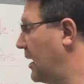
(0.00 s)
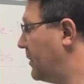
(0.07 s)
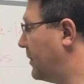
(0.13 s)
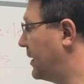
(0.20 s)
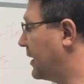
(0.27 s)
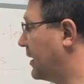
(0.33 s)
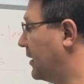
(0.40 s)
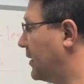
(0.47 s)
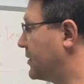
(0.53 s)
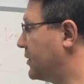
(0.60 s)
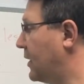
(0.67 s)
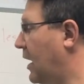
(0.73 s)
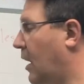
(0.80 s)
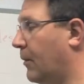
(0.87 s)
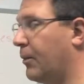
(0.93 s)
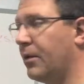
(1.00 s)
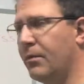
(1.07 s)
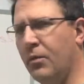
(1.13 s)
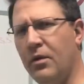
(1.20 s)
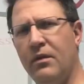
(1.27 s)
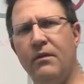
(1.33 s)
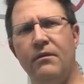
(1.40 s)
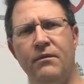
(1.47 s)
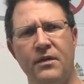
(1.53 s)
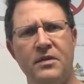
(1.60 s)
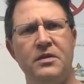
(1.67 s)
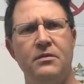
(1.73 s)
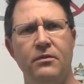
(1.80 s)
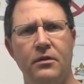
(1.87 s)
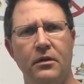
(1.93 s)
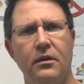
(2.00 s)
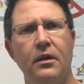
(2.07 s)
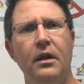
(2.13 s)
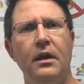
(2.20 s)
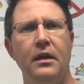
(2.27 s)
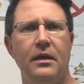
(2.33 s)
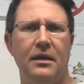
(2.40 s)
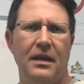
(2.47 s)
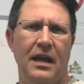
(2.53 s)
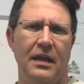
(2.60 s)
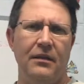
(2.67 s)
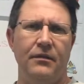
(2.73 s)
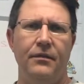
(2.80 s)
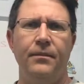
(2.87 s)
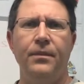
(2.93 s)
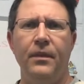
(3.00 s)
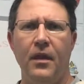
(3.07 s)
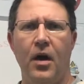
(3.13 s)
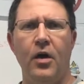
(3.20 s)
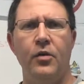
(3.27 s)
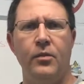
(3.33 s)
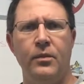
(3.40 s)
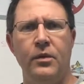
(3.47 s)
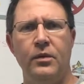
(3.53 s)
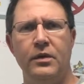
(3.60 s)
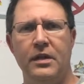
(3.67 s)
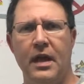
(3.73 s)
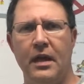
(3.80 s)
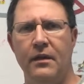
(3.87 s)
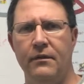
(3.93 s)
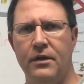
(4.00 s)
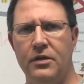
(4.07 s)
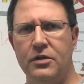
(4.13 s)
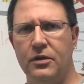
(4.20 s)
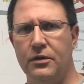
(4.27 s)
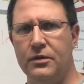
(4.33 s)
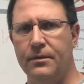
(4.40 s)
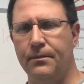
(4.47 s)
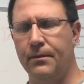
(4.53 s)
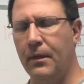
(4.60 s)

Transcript: but it can also help with more of the visceral kind of autoimmune kind of issues.